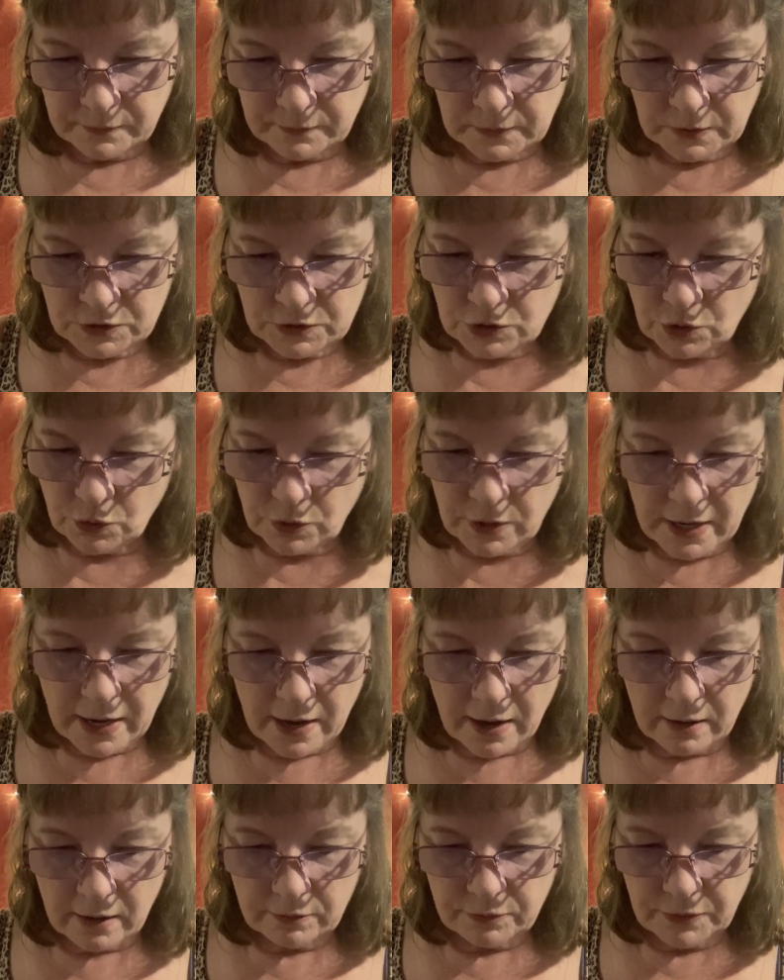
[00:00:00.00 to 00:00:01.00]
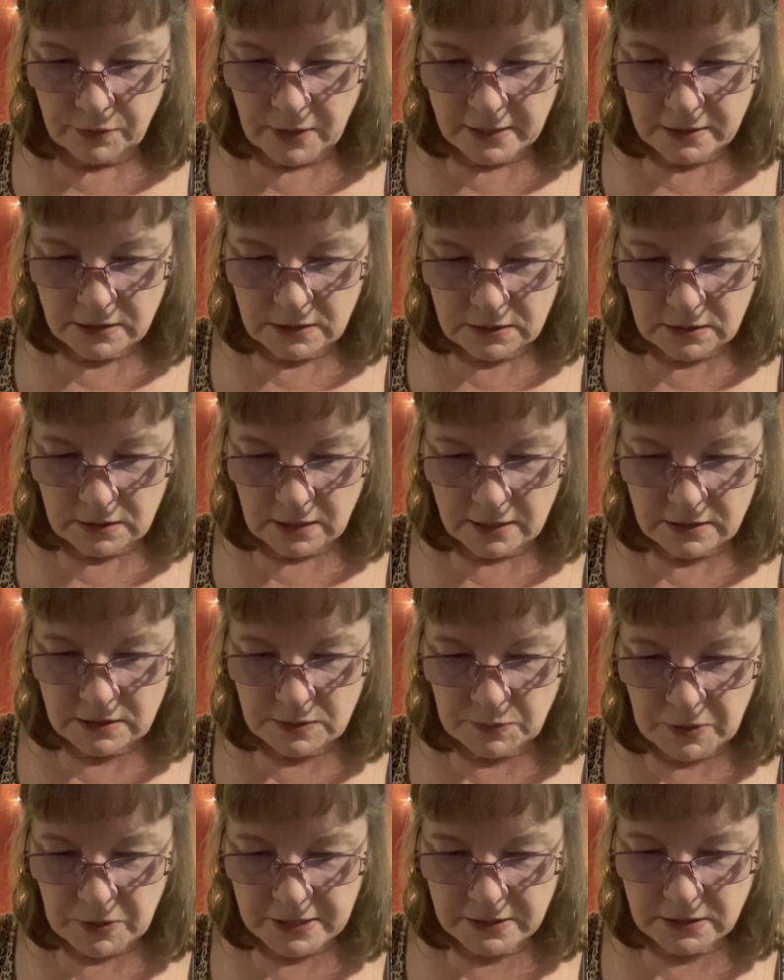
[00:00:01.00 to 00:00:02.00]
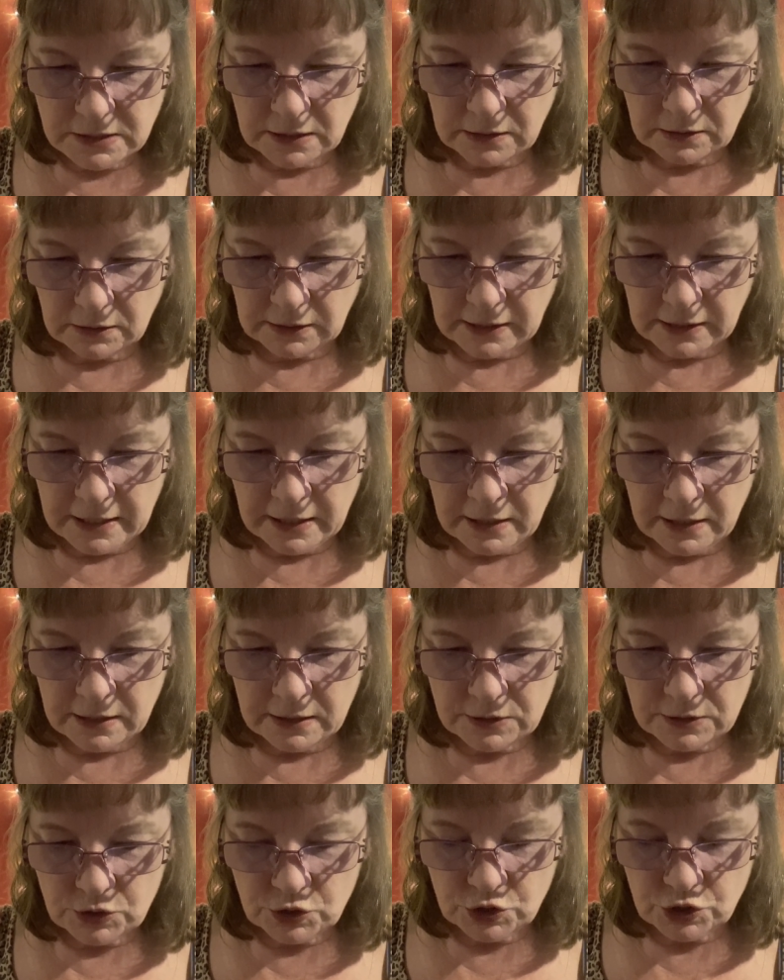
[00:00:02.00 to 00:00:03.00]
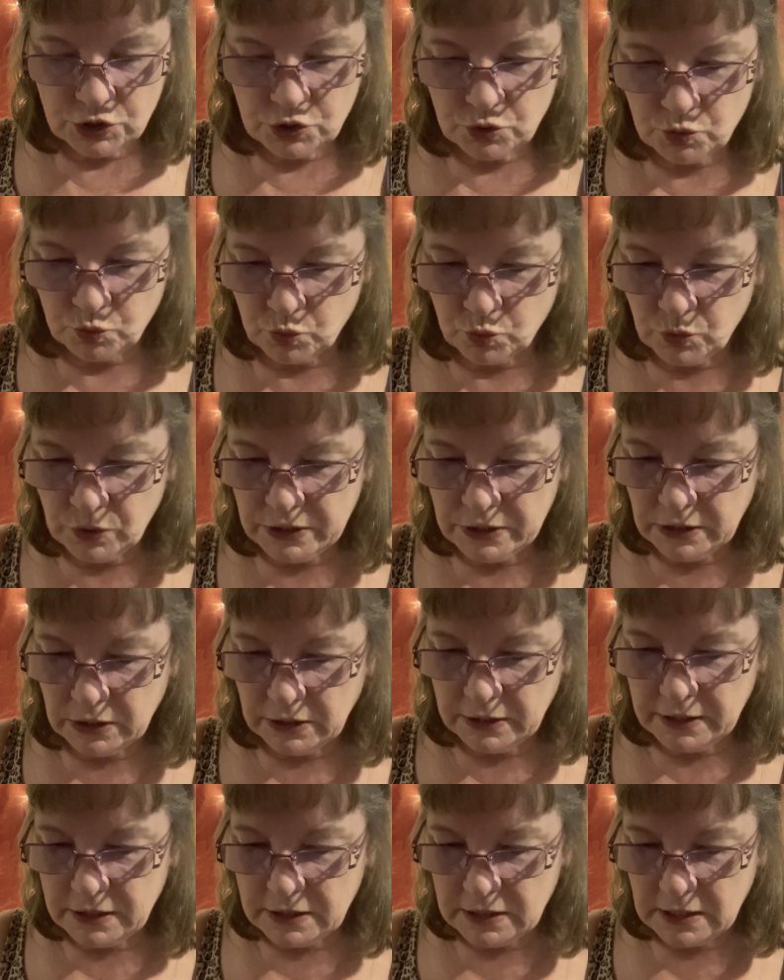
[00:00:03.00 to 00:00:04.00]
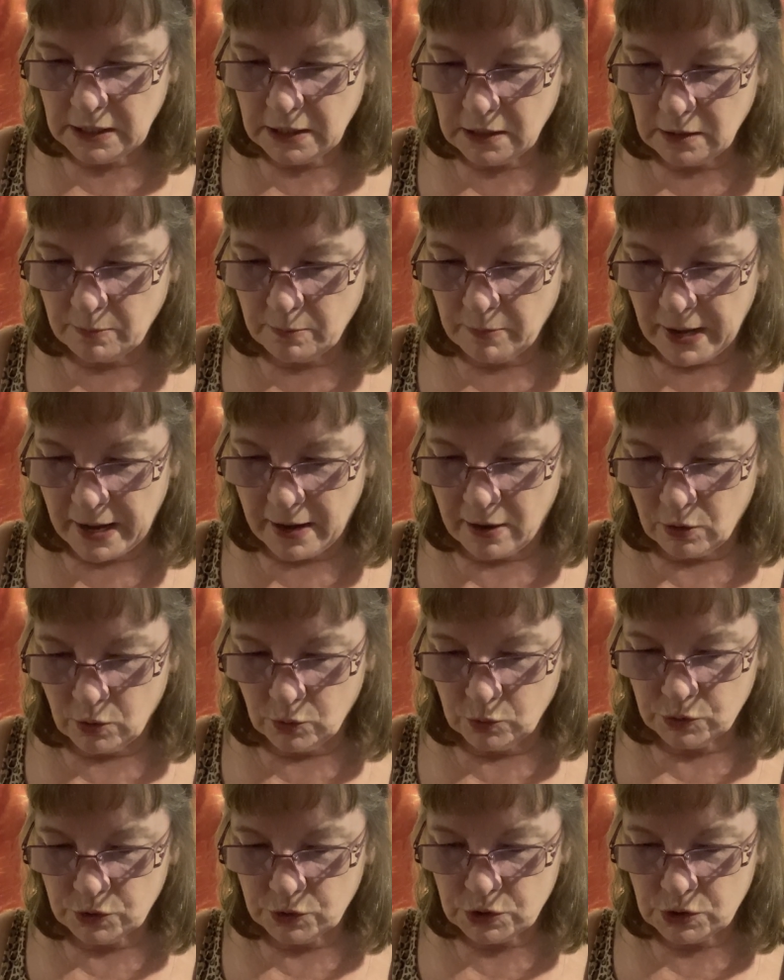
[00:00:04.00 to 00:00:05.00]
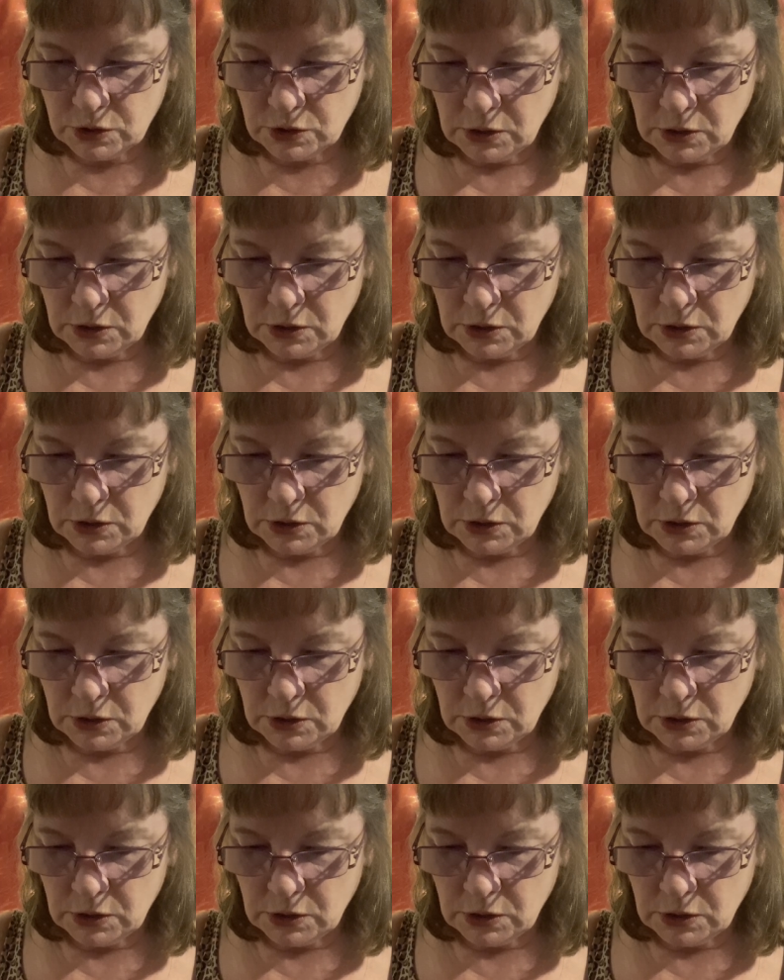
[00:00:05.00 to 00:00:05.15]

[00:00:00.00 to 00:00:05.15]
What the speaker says: So yeah, that's basically it, is just really think about